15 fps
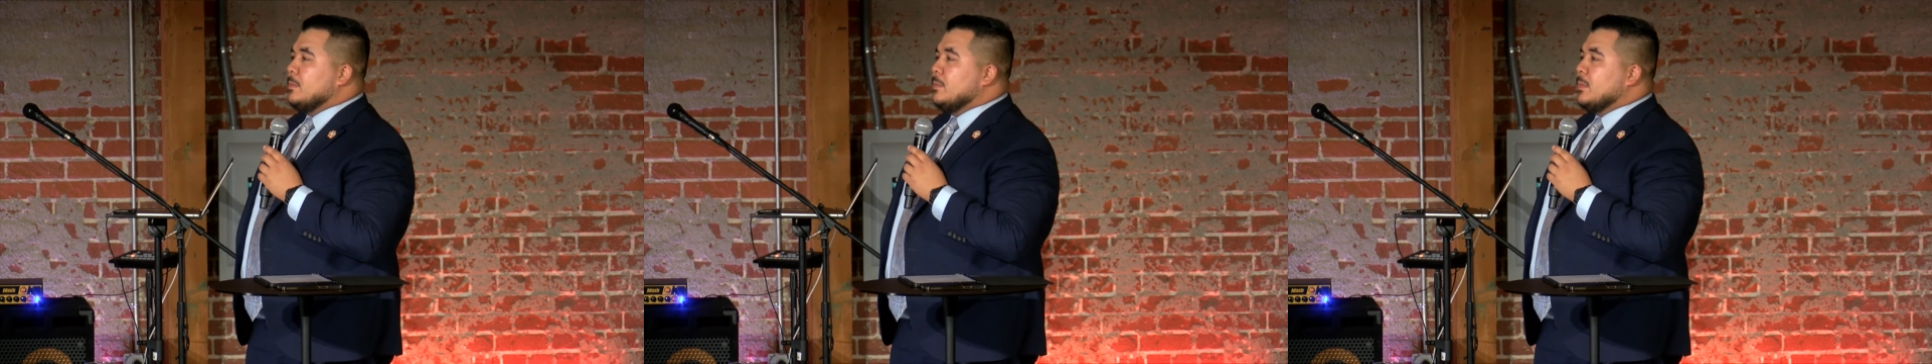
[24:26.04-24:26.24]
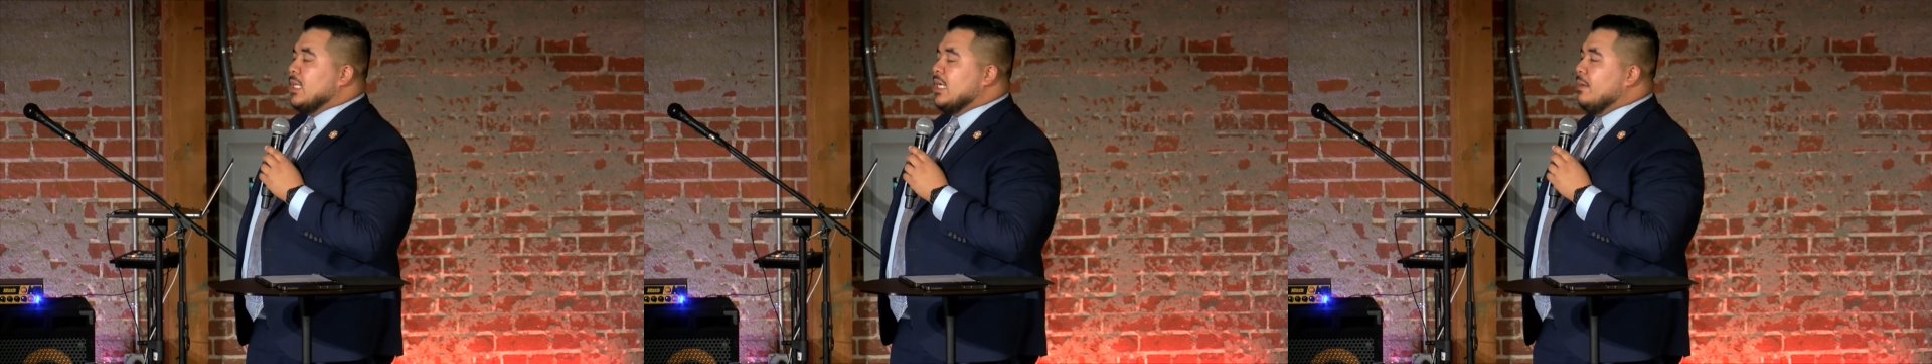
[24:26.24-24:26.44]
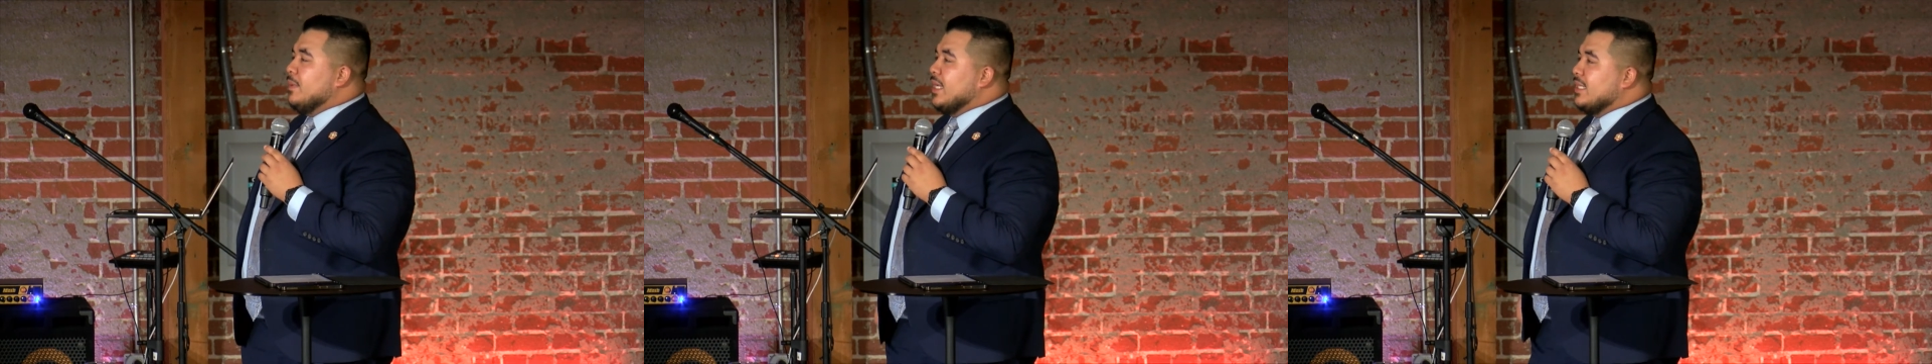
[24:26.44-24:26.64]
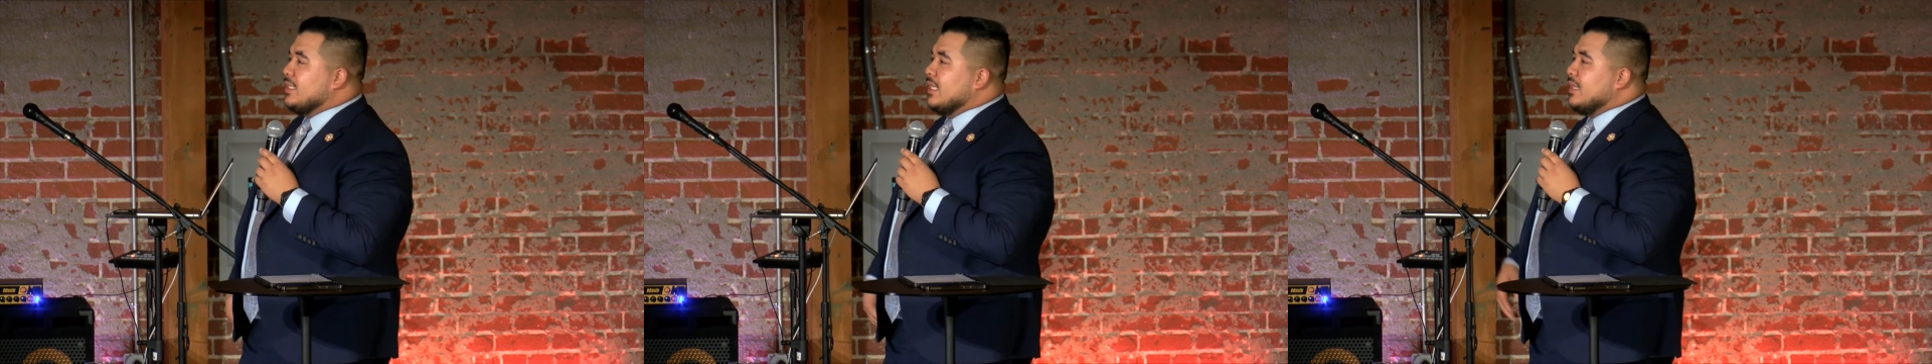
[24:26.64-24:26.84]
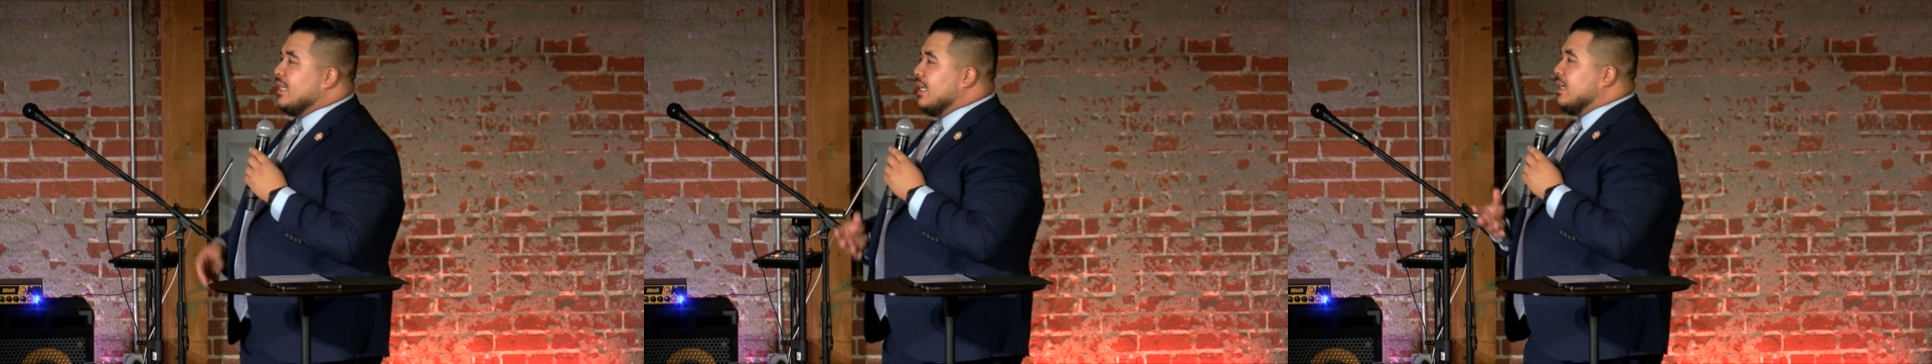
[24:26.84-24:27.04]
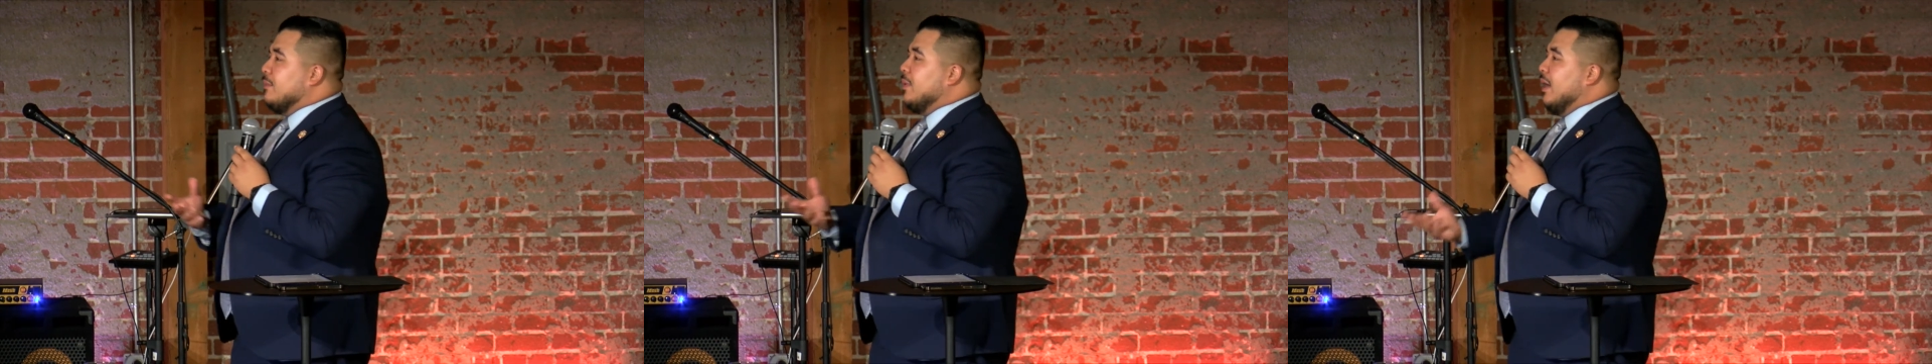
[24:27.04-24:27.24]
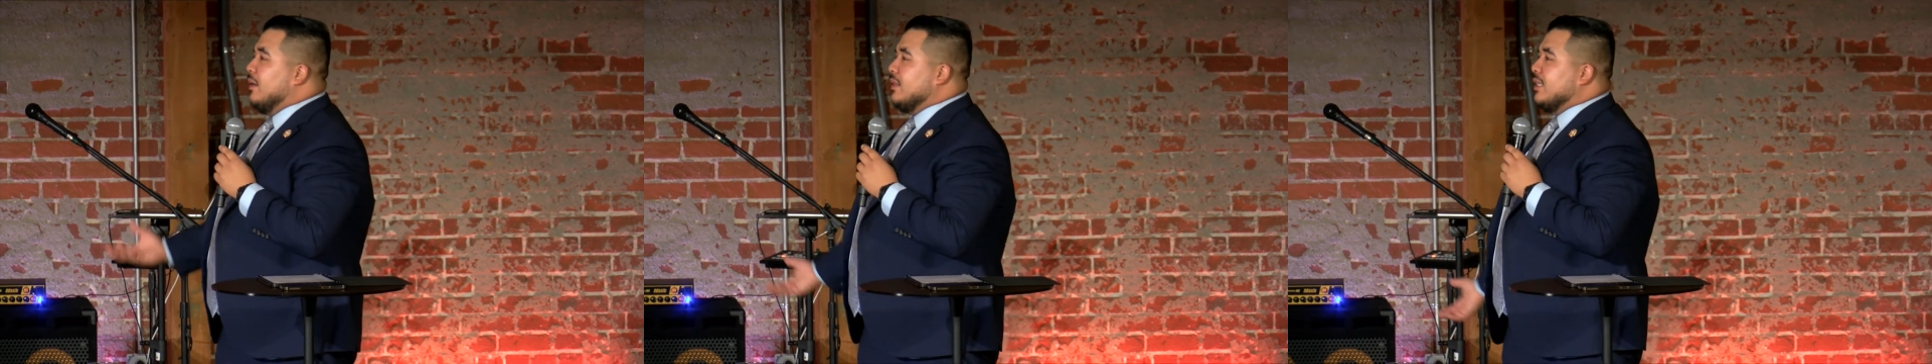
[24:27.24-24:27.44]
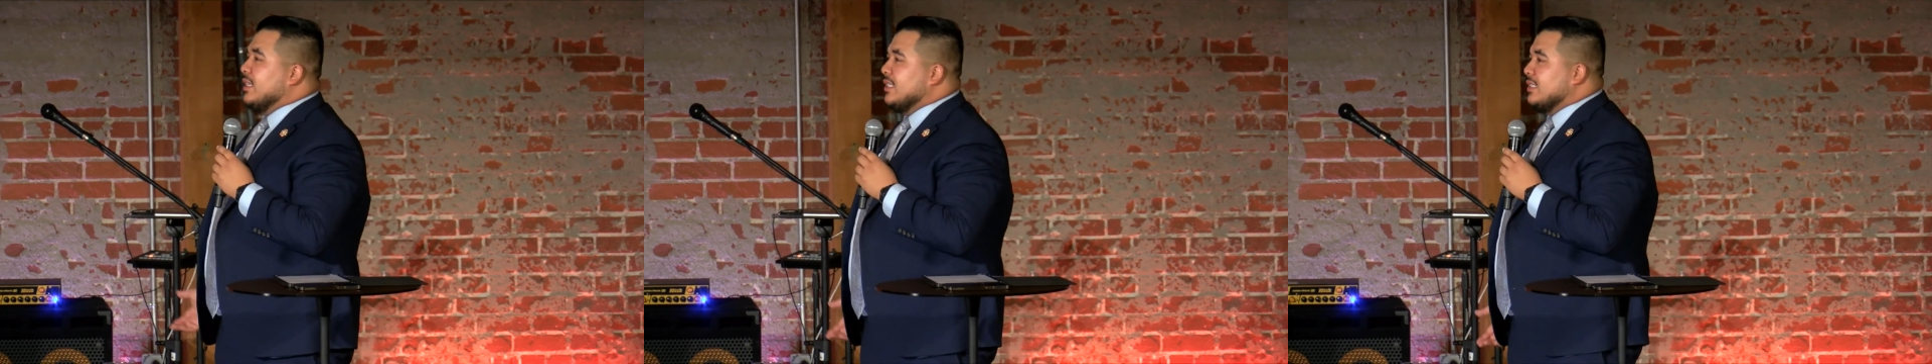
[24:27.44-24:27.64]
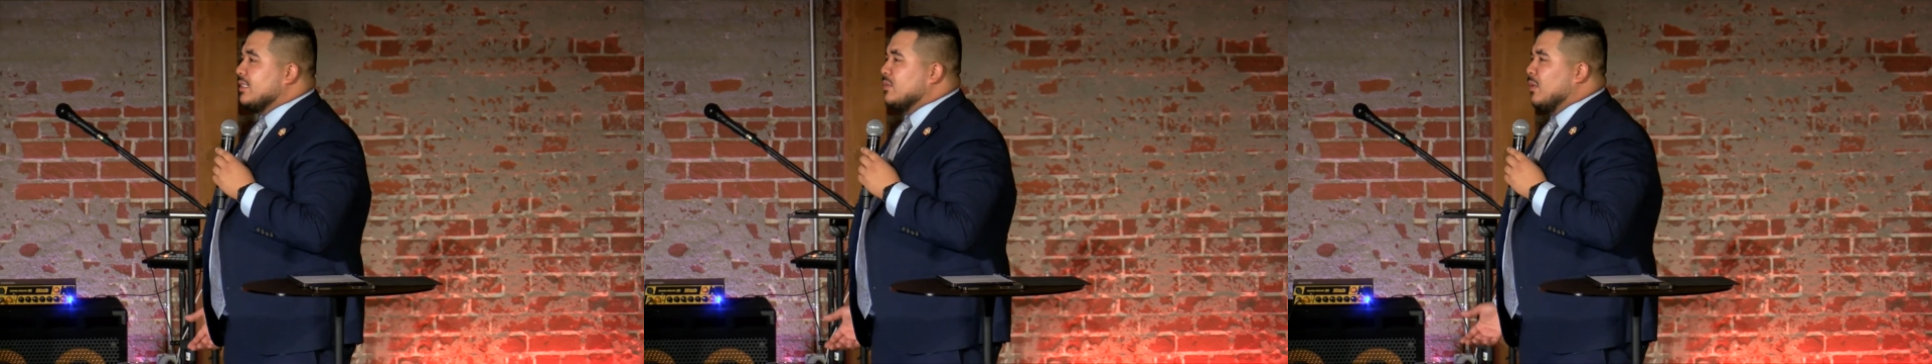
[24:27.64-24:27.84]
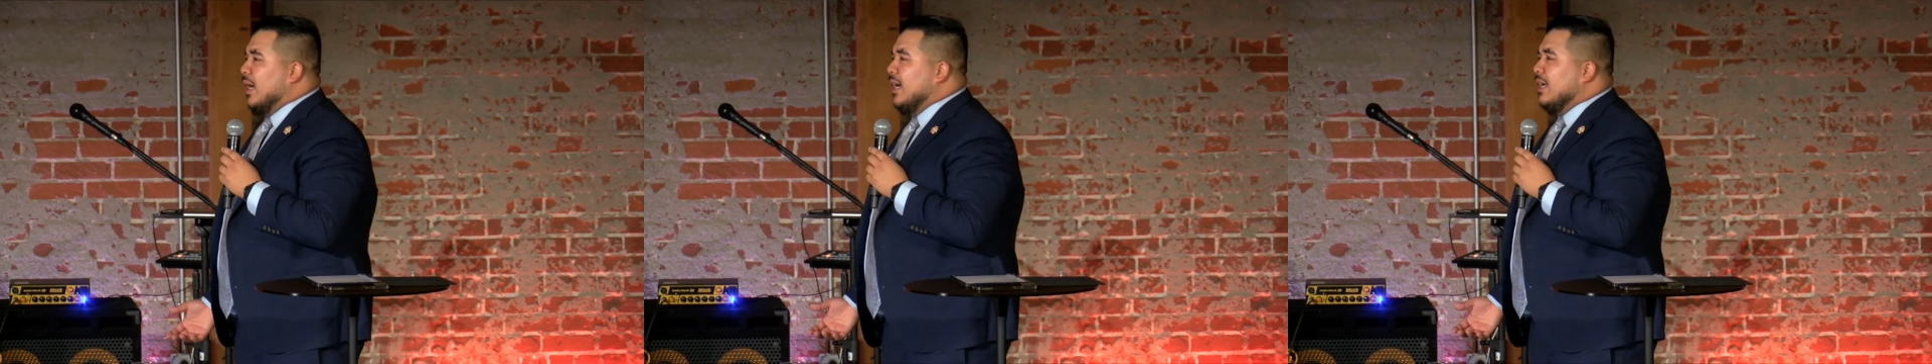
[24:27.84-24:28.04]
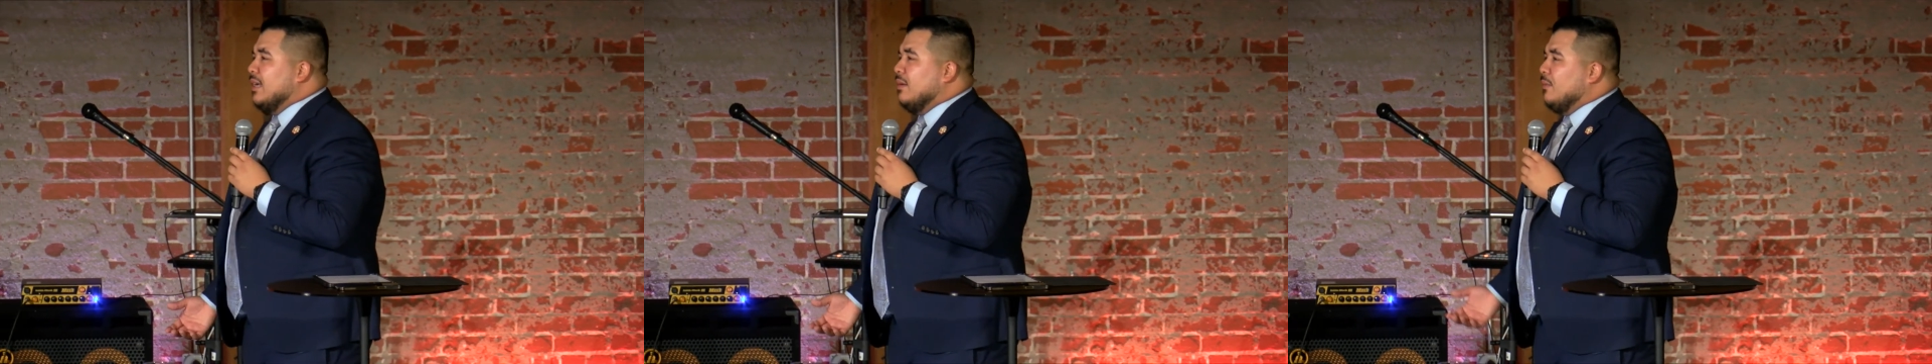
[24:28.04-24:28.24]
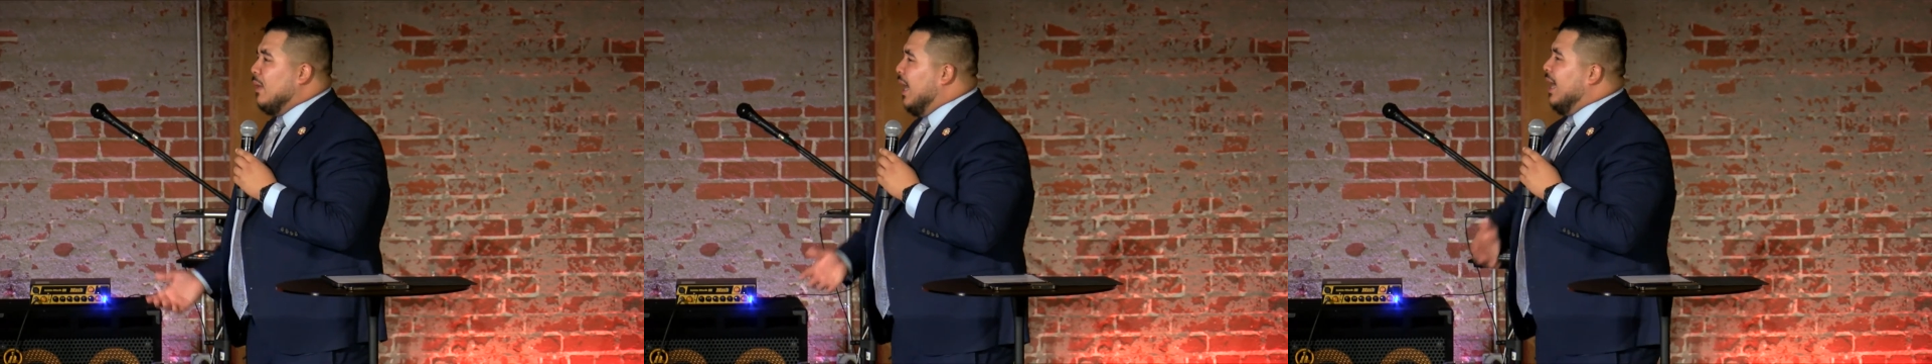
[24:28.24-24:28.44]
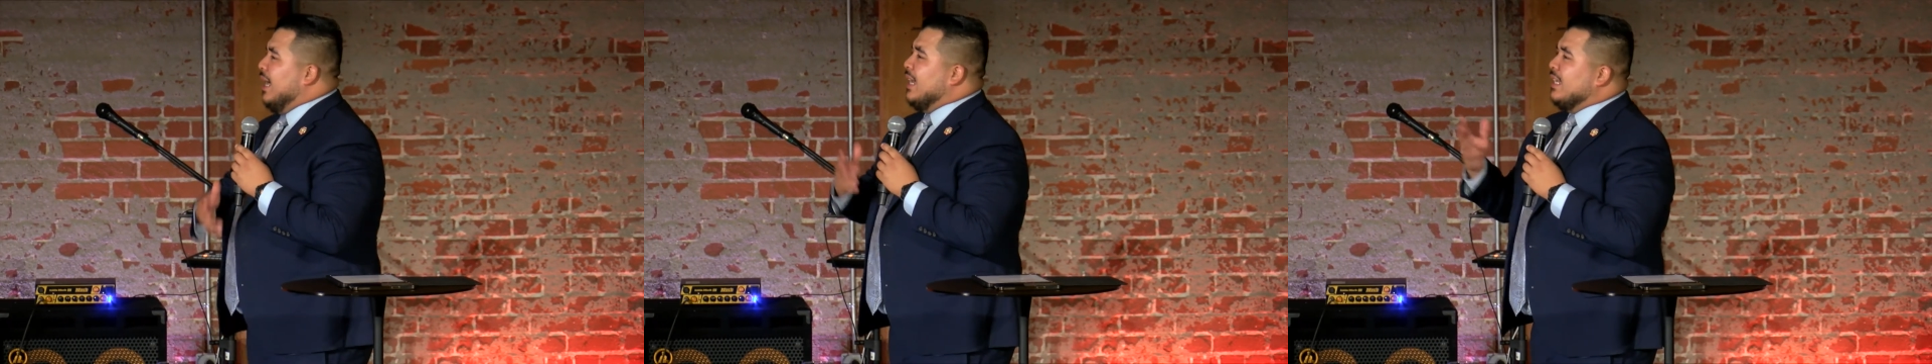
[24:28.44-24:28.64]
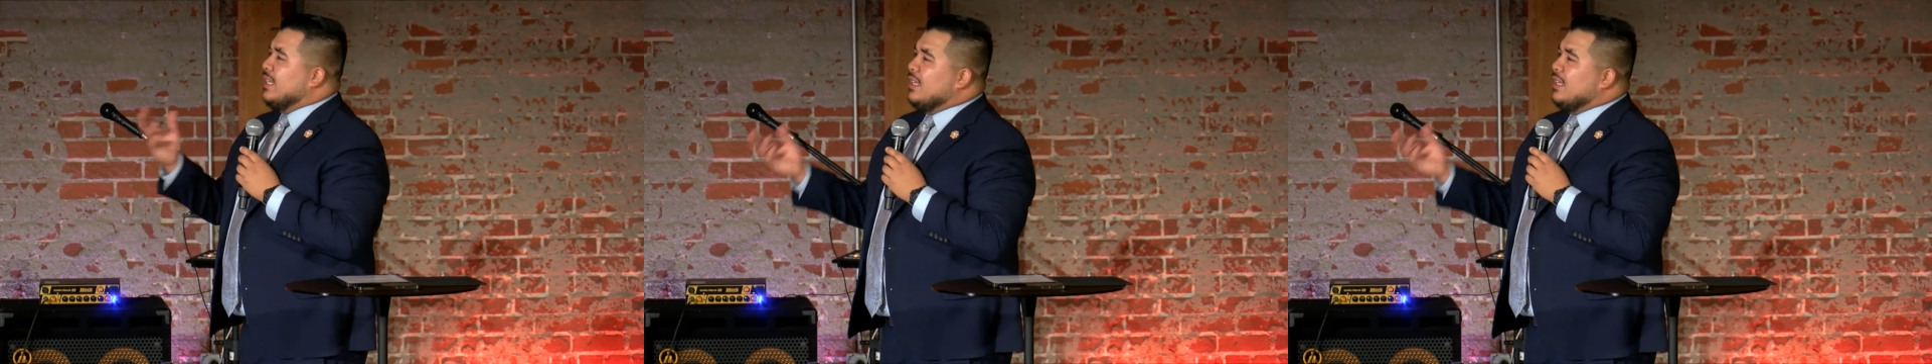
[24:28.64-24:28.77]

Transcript: And I begin to think about this. Why?